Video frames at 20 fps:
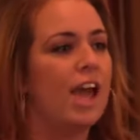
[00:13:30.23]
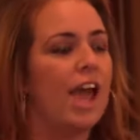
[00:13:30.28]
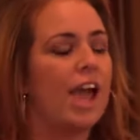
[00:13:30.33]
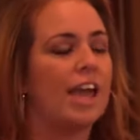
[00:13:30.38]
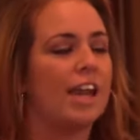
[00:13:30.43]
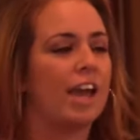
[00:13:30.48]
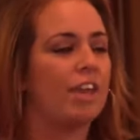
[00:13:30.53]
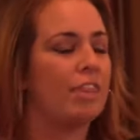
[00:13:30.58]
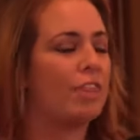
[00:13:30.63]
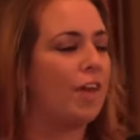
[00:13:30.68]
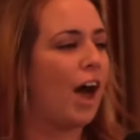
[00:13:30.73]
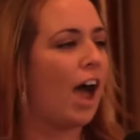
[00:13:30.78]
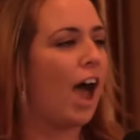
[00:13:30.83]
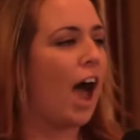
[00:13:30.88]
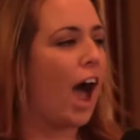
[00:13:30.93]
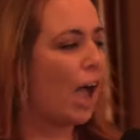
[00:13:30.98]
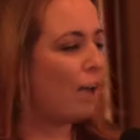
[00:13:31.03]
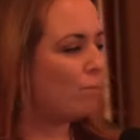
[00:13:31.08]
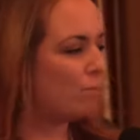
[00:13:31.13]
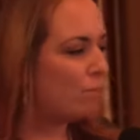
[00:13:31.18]
And I thought,
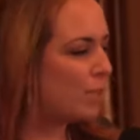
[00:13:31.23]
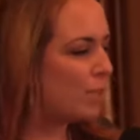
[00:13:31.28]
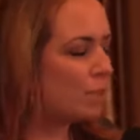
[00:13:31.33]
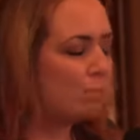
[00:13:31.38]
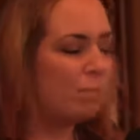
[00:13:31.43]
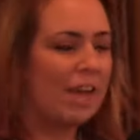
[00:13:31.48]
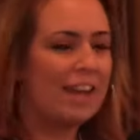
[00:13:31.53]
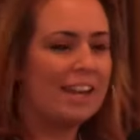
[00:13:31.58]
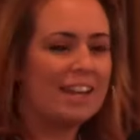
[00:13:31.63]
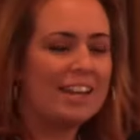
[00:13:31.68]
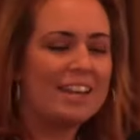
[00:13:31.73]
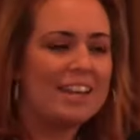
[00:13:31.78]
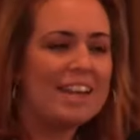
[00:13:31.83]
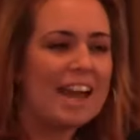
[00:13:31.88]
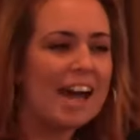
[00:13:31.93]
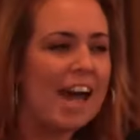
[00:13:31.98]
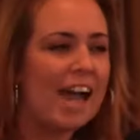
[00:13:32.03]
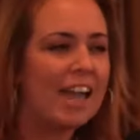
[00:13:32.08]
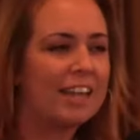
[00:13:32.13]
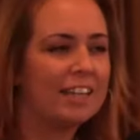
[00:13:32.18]
I've spent
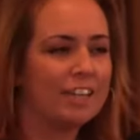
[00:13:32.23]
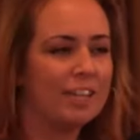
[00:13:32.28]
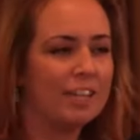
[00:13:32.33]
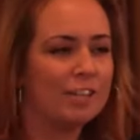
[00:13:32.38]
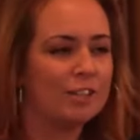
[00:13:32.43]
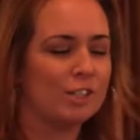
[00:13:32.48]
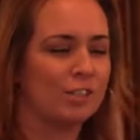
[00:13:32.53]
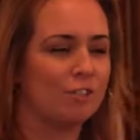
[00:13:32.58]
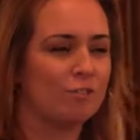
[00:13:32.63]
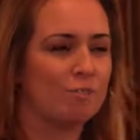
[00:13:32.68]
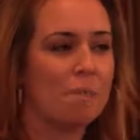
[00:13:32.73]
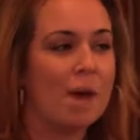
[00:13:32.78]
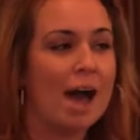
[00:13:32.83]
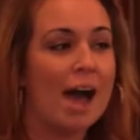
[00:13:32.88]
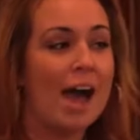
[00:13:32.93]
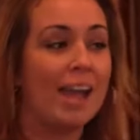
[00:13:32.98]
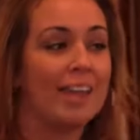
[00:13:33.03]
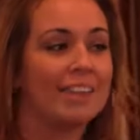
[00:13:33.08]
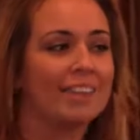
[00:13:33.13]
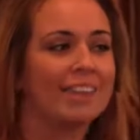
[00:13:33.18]
nine years of
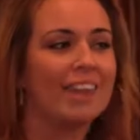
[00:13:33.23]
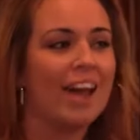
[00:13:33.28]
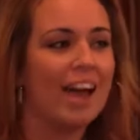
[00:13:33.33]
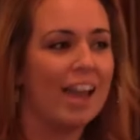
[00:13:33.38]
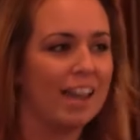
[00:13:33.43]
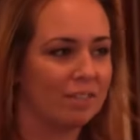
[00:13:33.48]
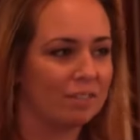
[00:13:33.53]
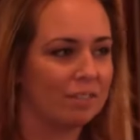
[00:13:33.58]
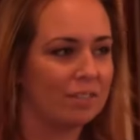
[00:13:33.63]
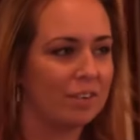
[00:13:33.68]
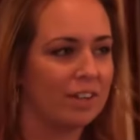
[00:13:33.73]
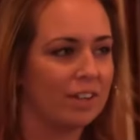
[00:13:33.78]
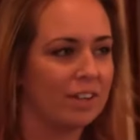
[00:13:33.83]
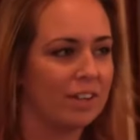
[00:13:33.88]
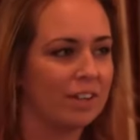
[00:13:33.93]
my life